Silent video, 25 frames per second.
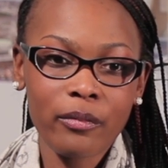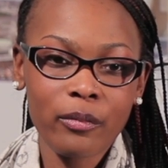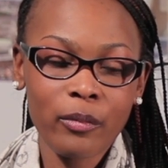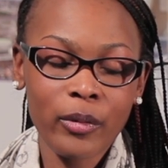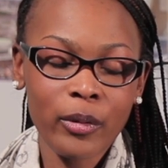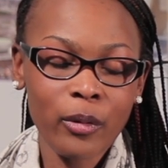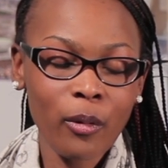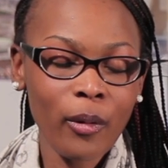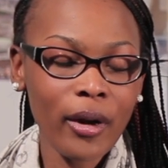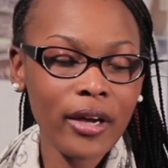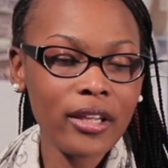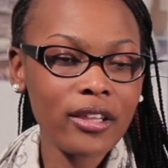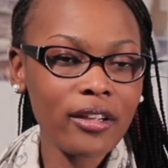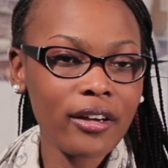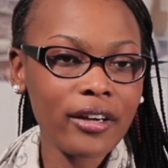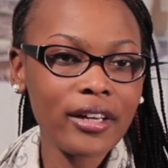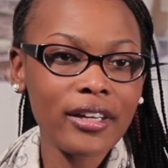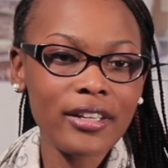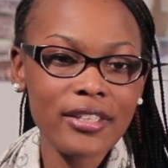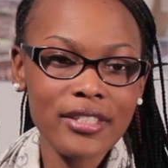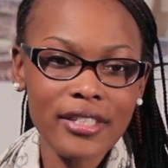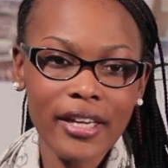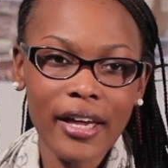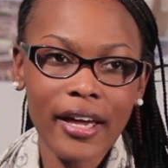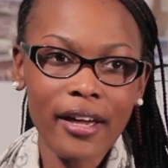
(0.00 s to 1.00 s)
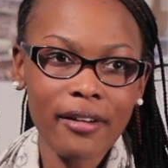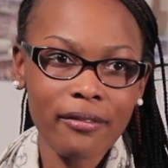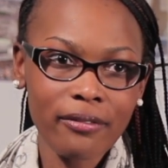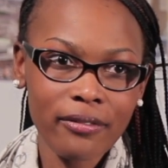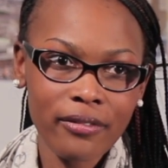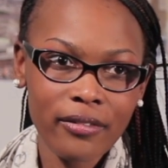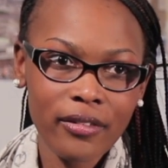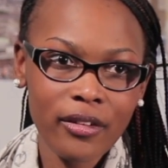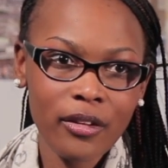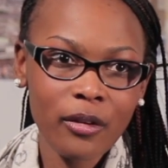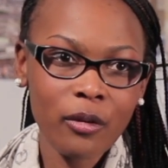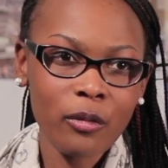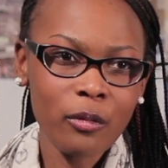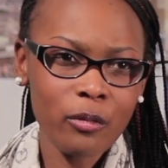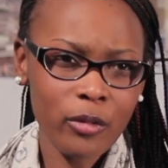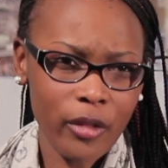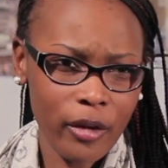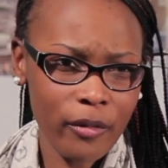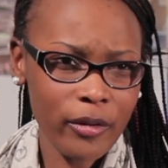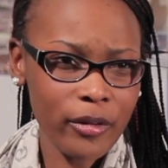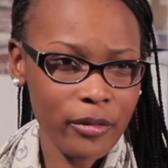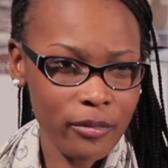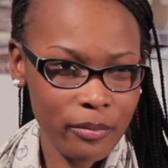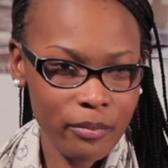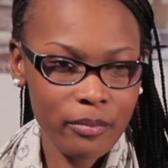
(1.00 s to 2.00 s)
we're quite lucky to have
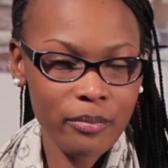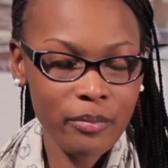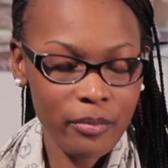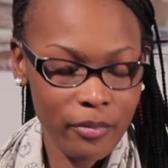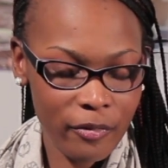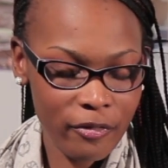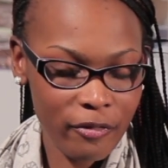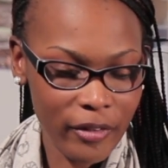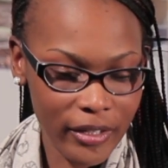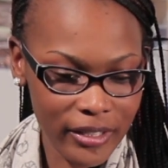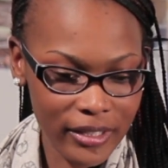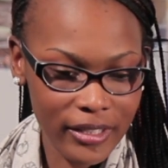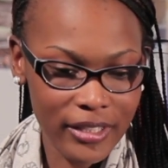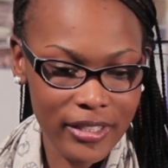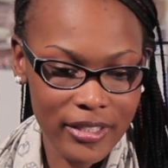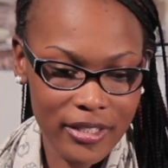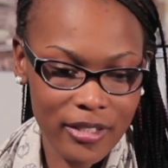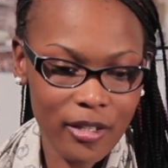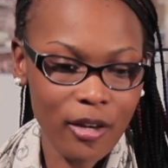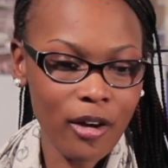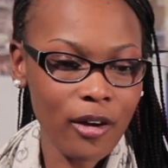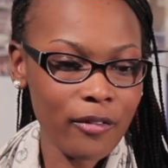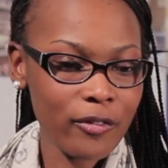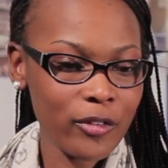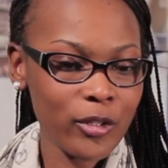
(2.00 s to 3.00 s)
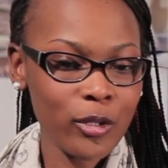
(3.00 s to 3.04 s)
very friendly staff.